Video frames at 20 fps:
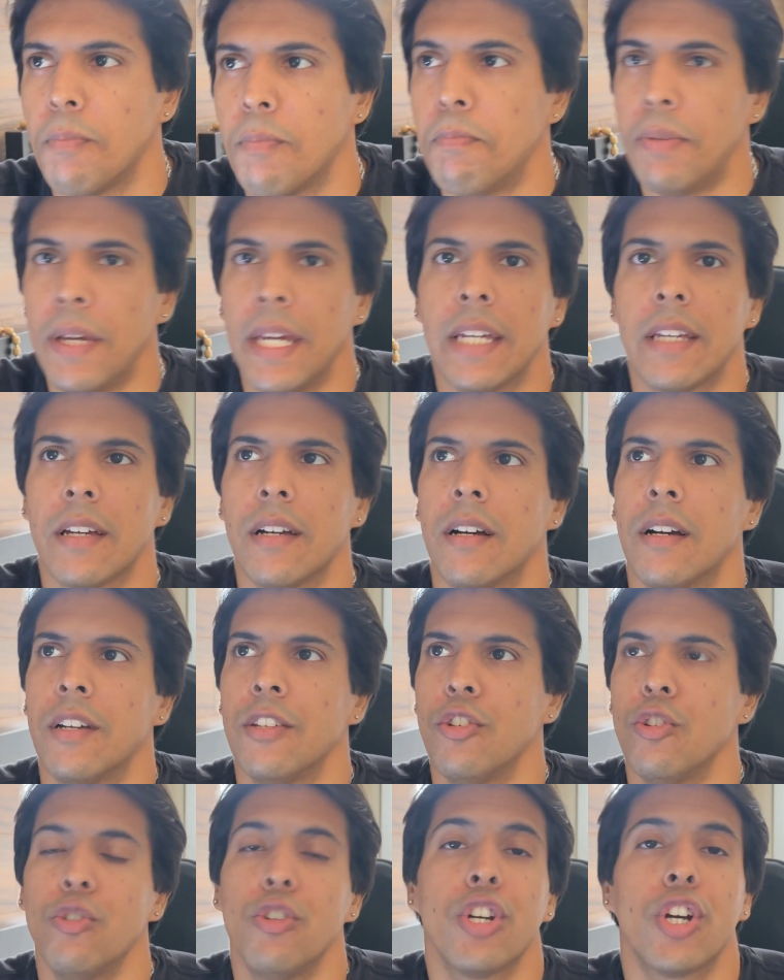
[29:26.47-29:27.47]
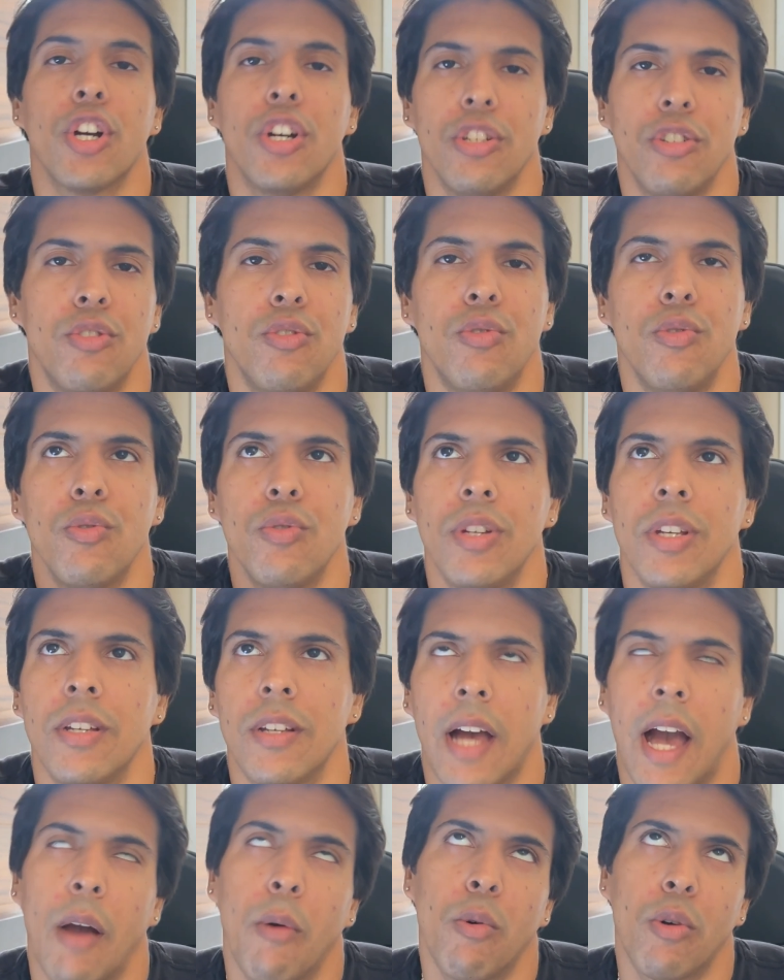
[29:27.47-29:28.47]
big
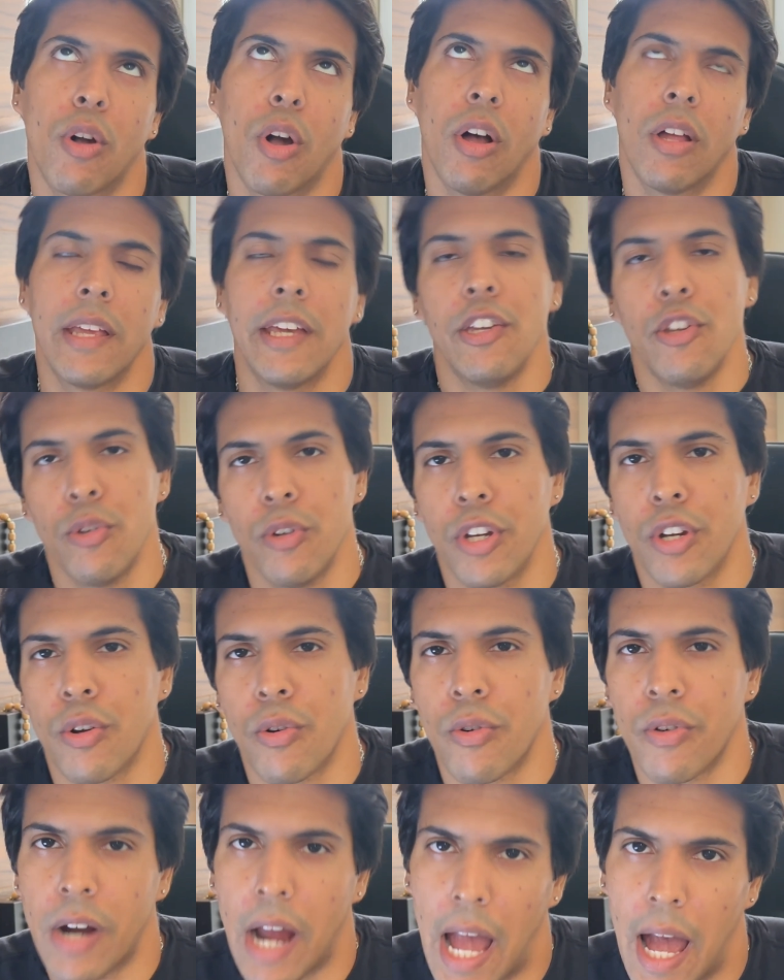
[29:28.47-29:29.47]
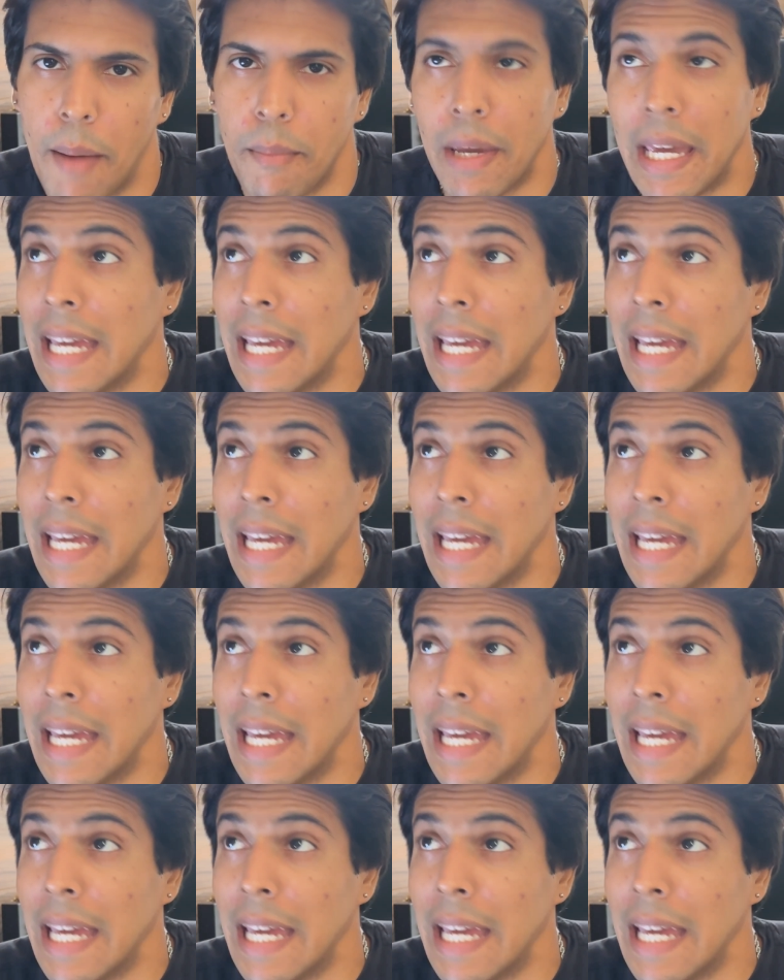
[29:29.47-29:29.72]
I will call it unicorn app.